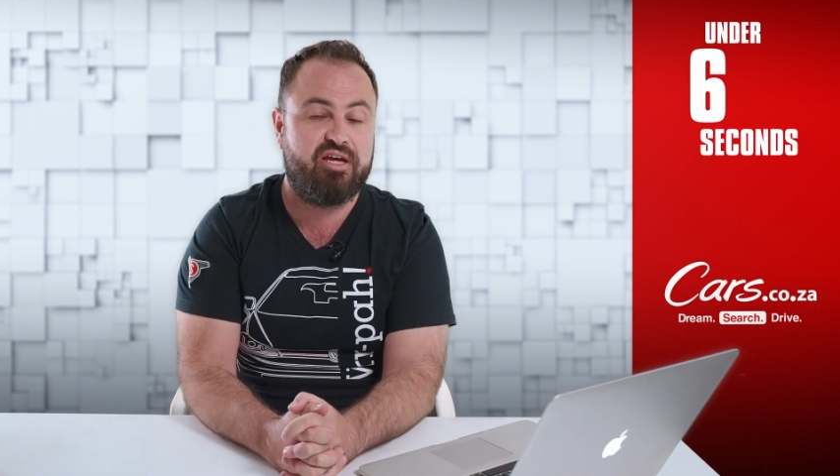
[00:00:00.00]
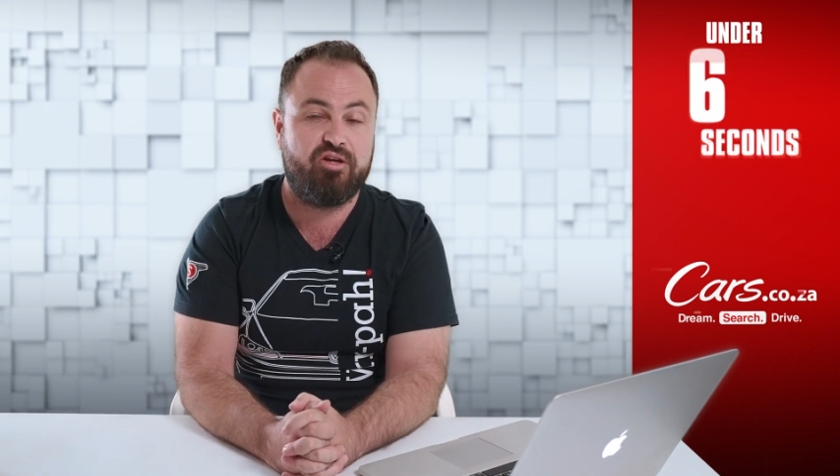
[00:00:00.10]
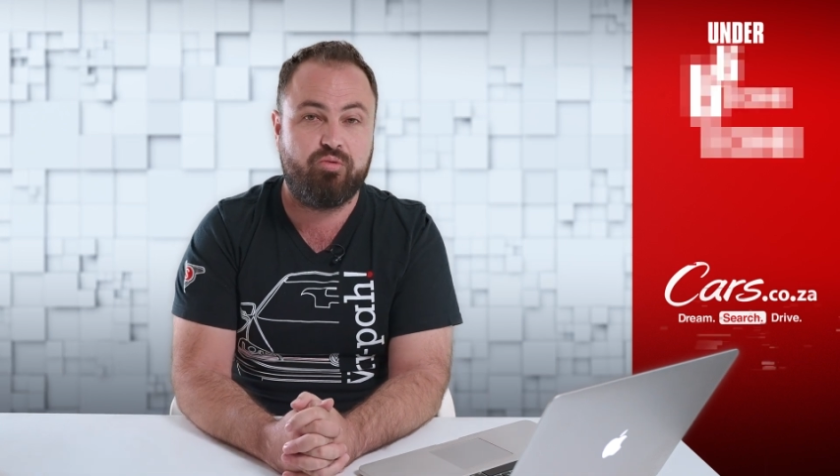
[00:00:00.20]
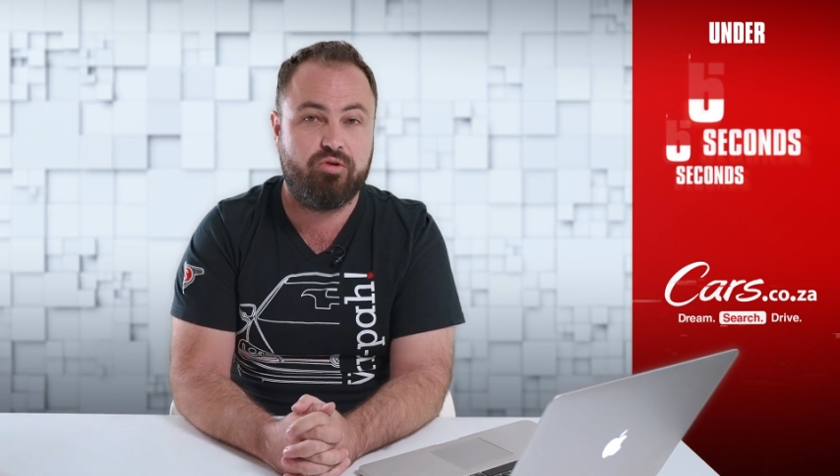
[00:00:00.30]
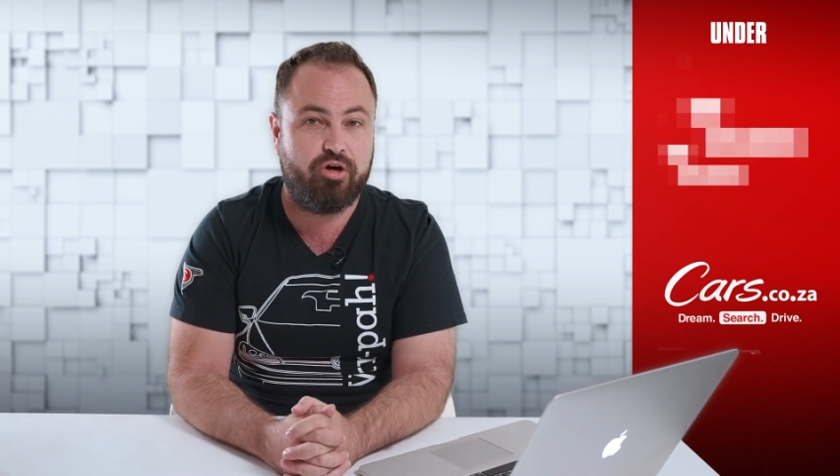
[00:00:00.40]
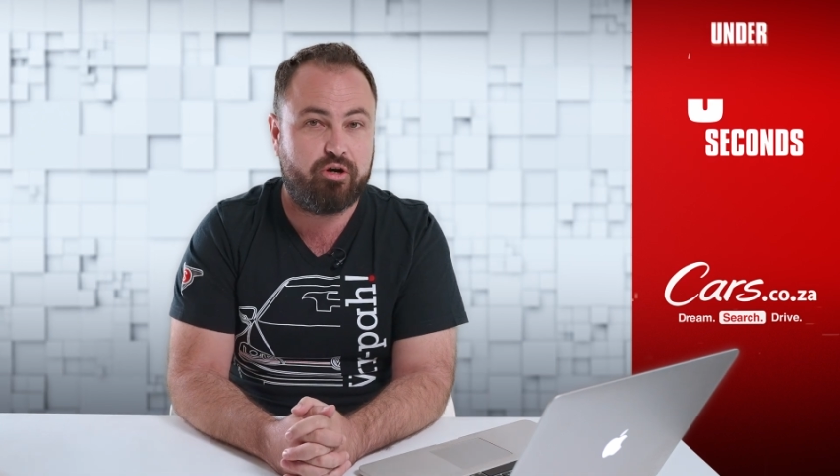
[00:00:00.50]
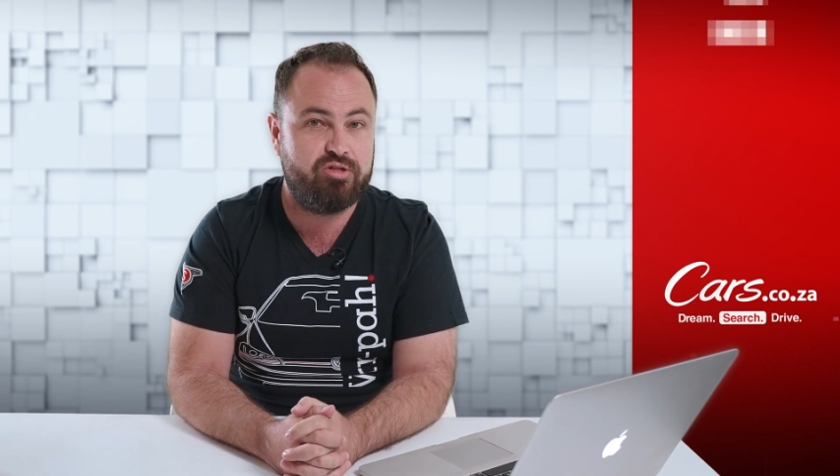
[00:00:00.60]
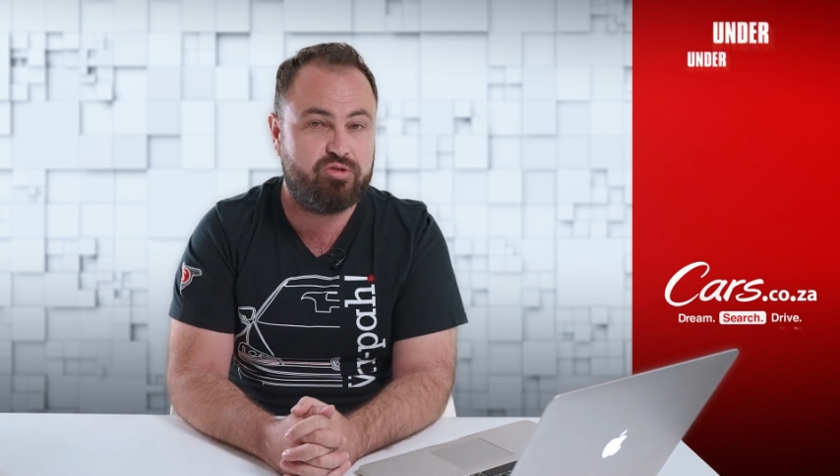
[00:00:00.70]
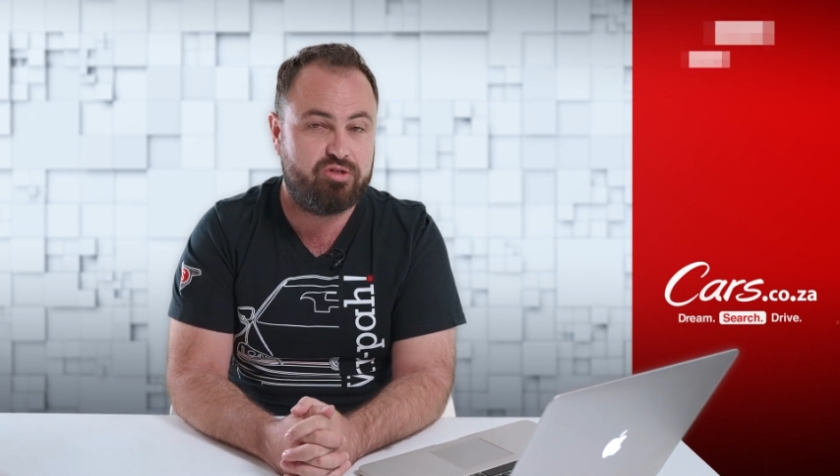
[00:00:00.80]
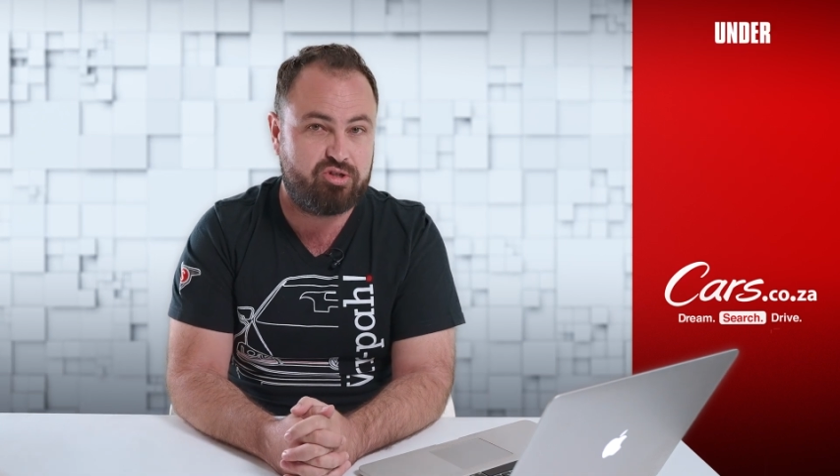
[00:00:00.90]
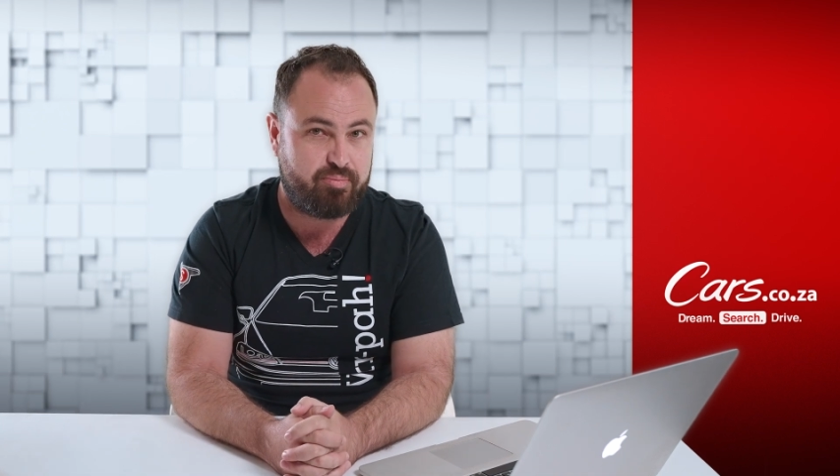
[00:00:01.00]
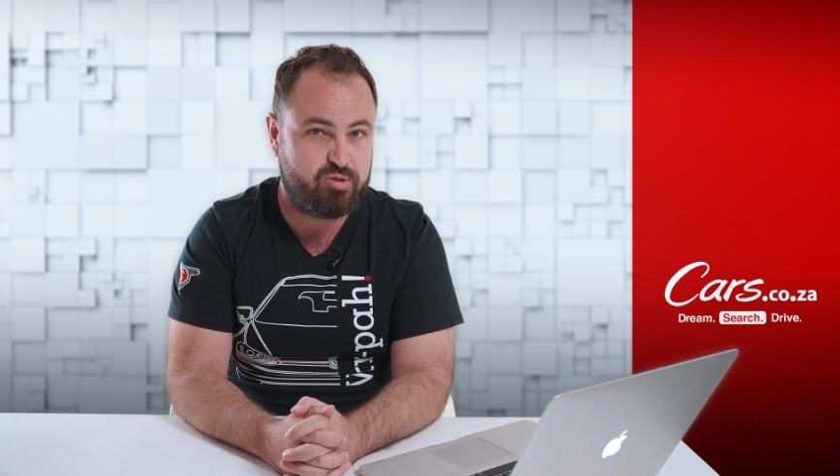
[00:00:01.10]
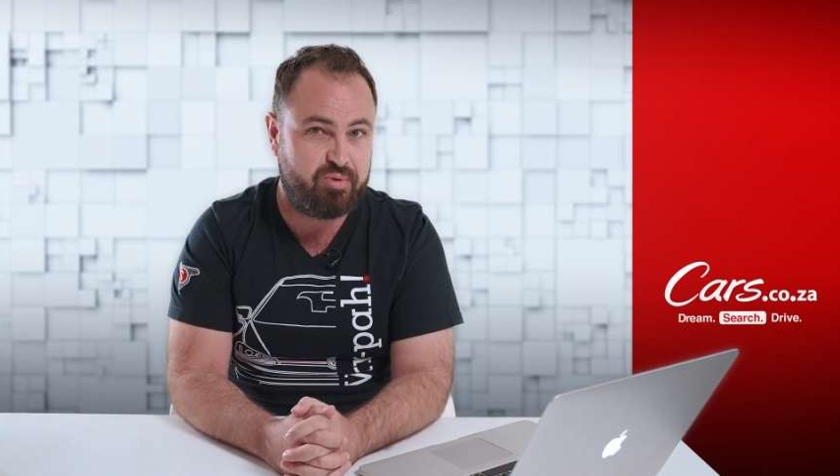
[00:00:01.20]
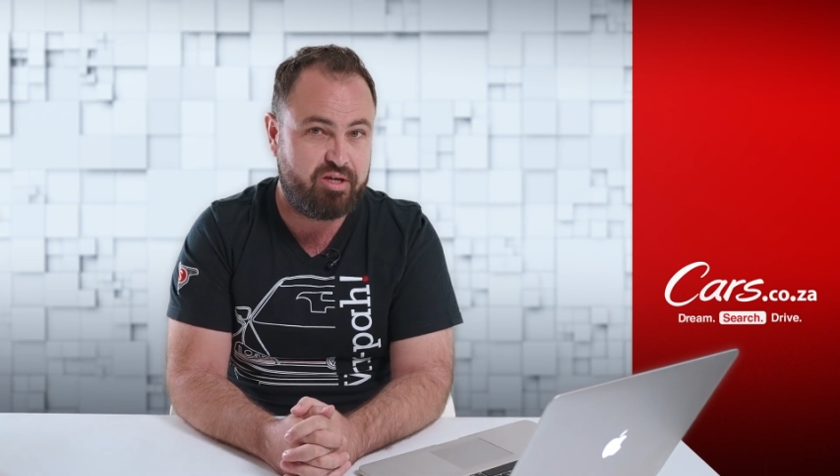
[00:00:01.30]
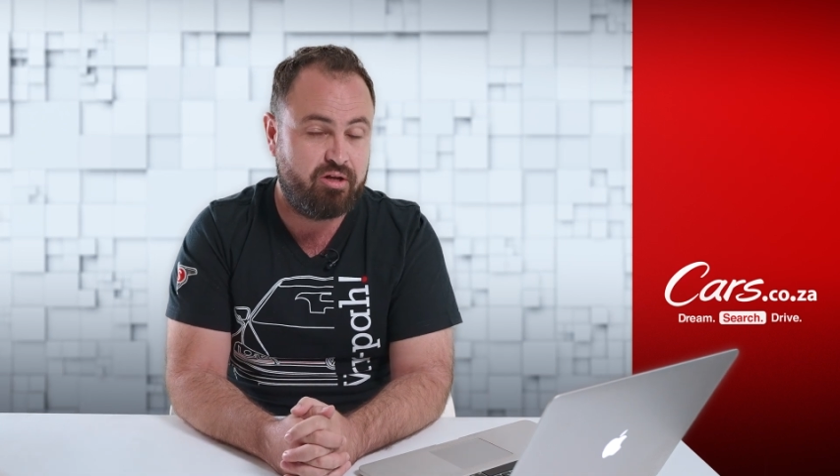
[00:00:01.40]
and it will go on to a top
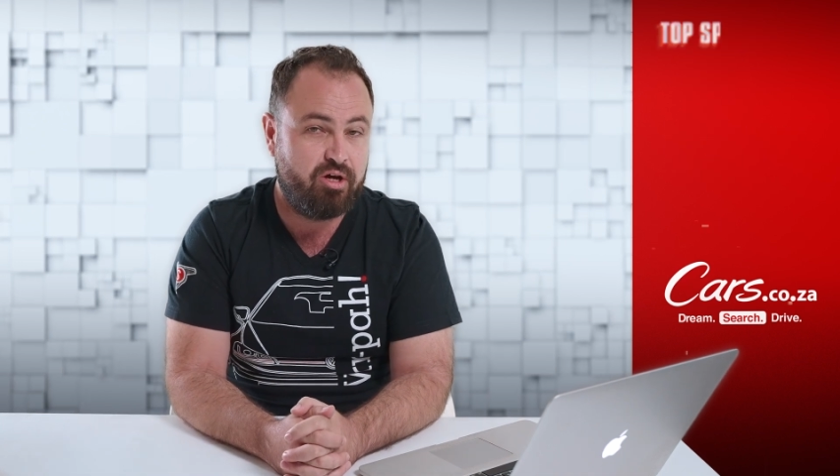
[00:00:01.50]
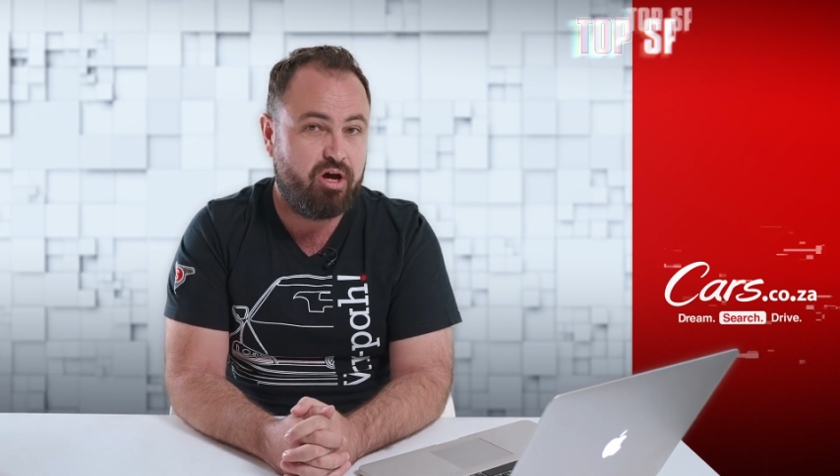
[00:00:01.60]
speed